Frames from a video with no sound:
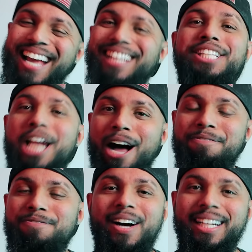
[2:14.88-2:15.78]
it's
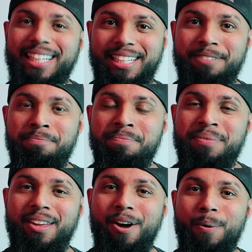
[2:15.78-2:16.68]
not funny,
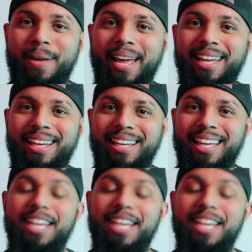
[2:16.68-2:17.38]
okay?